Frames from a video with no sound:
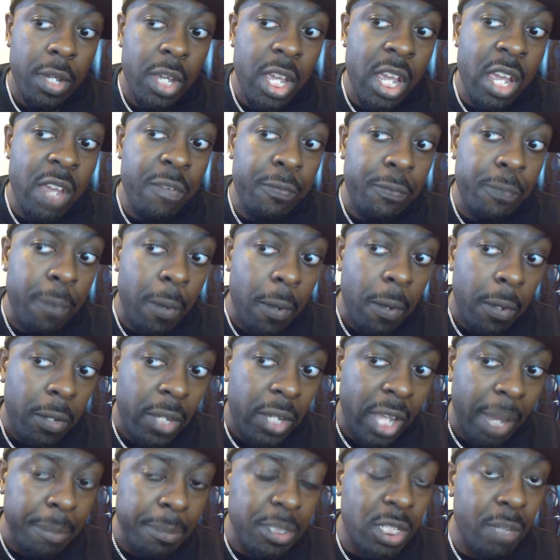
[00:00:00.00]
if
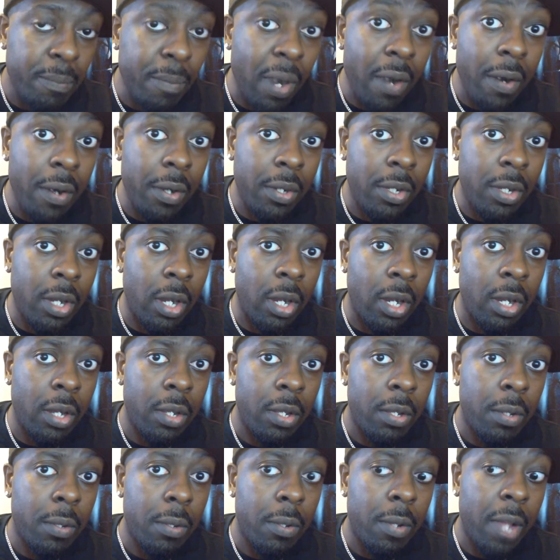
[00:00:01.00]
Captain America
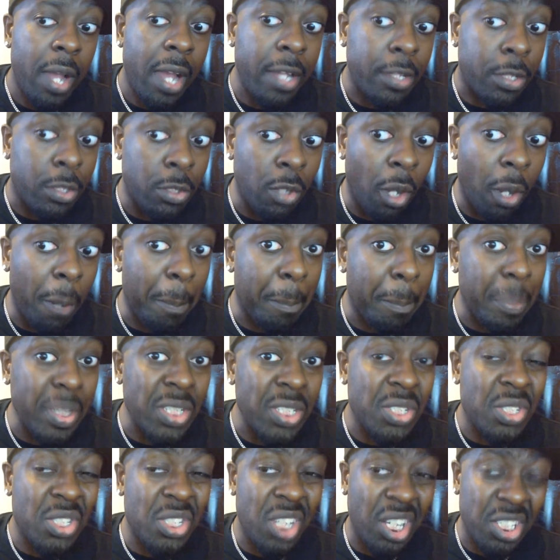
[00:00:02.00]
had not
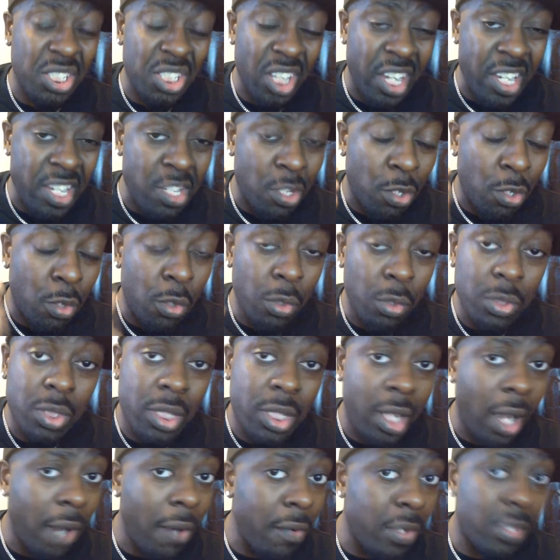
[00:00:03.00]
been such a
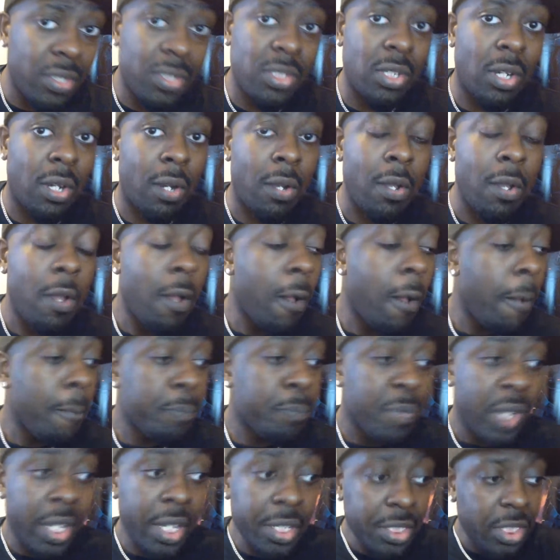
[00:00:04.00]
good character.
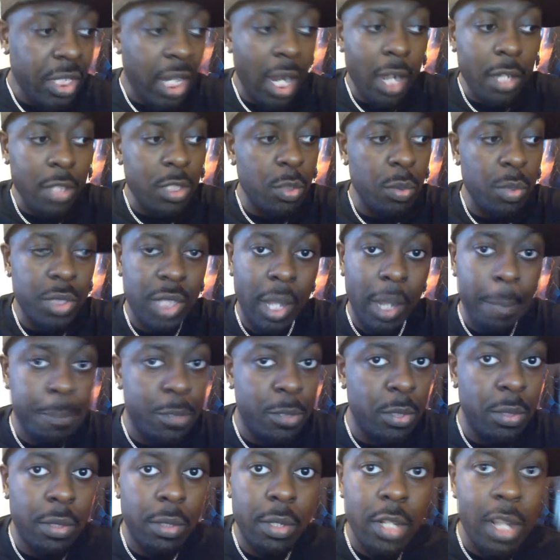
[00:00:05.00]
His character was
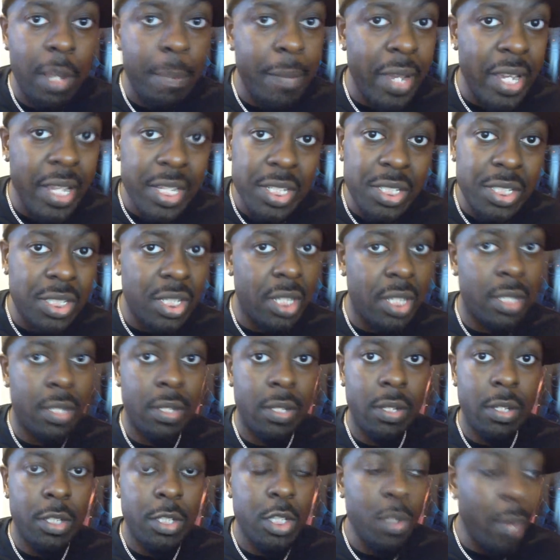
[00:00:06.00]
absolutely amazing.
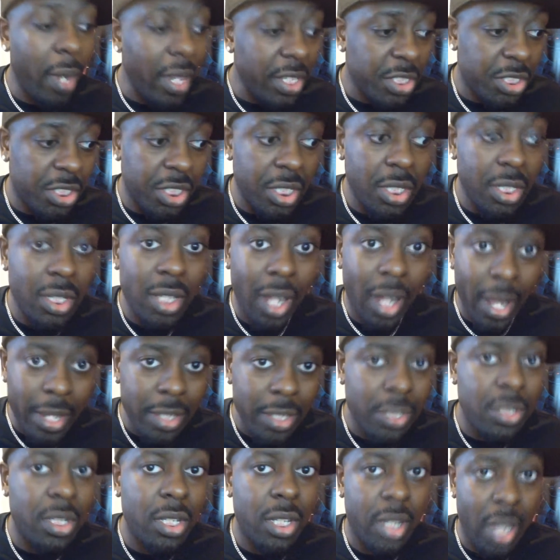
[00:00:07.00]
You actually
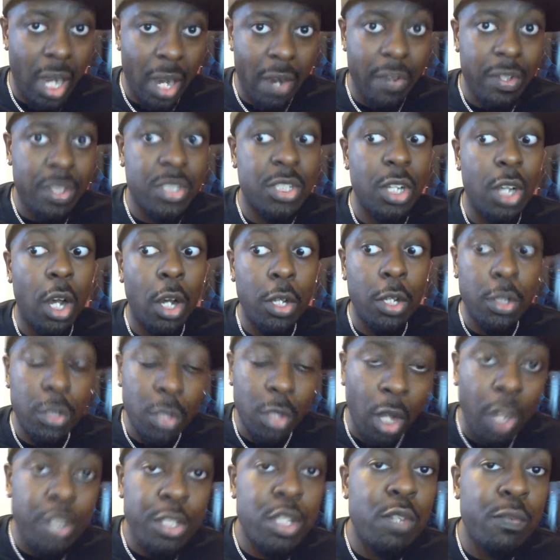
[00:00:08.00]
liked the character a
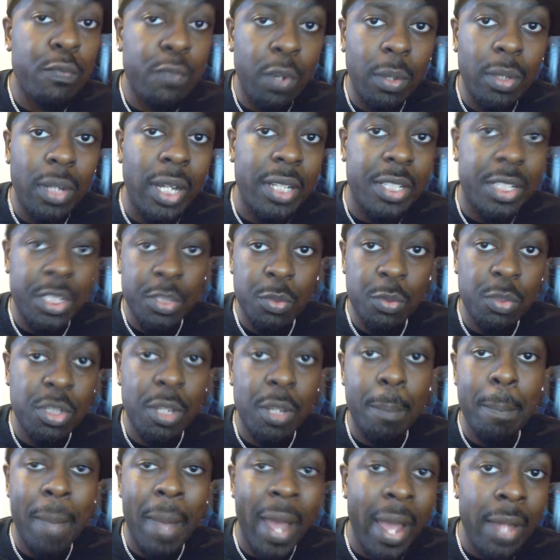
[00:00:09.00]
lot. You felt like this was
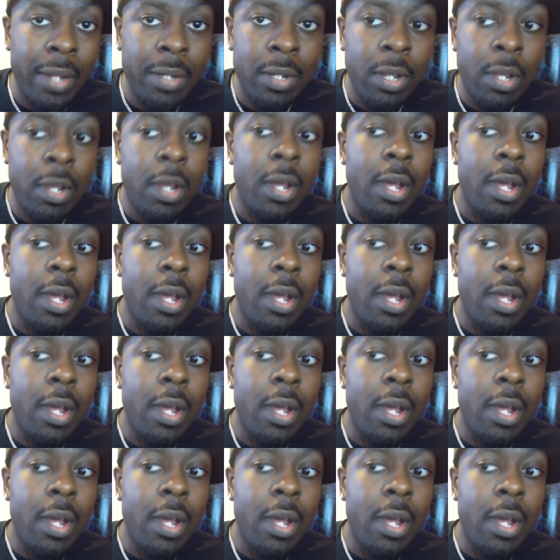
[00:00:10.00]
a man